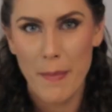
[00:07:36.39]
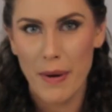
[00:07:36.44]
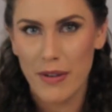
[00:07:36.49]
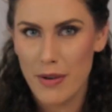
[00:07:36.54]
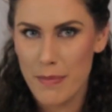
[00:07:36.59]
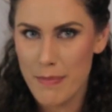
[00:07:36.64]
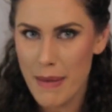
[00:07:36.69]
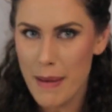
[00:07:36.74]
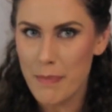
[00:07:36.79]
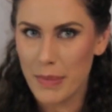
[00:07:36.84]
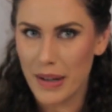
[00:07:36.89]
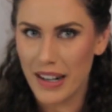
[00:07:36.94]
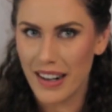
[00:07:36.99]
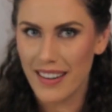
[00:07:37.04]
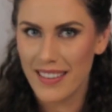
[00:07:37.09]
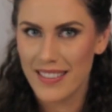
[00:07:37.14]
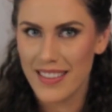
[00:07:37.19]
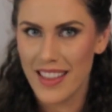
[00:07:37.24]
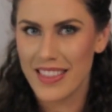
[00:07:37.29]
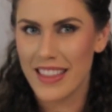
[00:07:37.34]
but
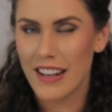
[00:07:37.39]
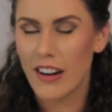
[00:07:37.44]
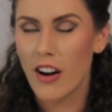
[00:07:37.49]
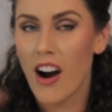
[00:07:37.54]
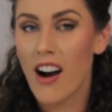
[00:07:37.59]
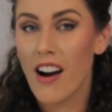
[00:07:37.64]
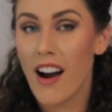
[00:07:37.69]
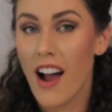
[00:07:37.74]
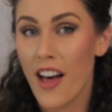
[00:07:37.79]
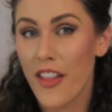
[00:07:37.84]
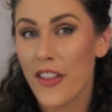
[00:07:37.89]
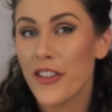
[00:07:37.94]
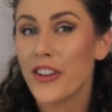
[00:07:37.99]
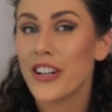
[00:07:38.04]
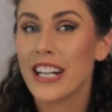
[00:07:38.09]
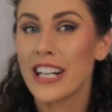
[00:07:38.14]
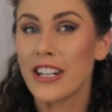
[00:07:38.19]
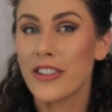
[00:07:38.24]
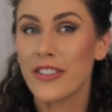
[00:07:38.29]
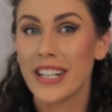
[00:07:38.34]
remember that there are other
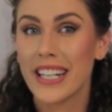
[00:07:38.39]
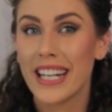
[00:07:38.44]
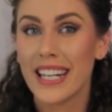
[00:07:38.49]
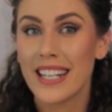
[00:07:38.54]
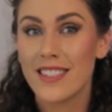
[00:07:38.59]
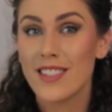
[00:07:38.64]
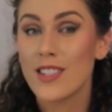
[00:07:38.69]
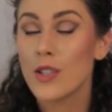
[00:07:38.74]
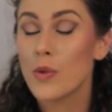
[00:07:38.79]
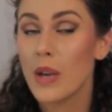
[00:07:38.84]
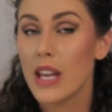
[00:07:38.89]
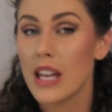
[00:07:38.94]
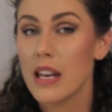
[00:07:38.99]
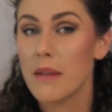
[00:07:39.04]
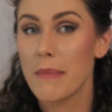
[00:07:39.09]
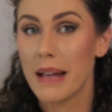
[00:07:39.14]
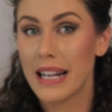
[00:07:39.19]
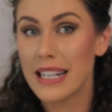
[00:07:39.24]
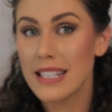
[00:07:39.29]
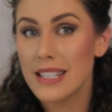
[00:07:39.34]
ingredients you
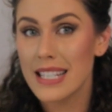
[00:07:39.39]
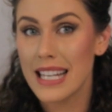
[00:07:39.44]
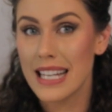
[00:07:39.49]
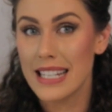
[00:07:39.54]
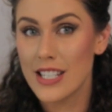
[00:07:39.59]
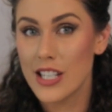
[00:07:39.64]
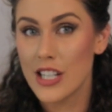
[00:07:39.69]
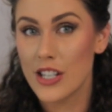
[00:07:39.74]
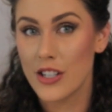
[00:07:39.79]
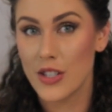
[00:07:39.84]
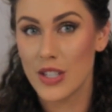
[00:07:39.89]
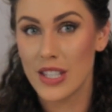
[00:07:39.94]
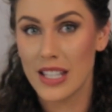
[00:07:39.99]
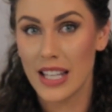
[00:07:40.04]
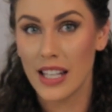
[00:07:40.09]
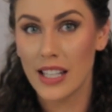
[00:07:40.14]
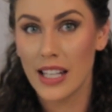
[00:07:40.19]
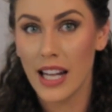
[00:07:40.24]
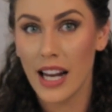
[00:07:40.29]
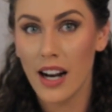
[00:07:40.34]
can mix into your
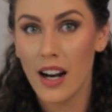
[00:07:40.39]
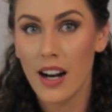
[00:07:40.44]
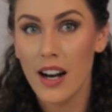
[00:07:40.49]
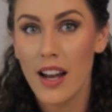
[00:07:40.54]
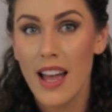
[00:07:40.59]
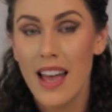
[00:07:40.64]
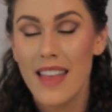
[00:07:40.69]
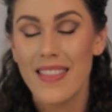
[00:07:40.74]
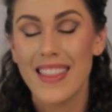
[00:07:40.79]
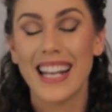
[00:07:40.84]
skincare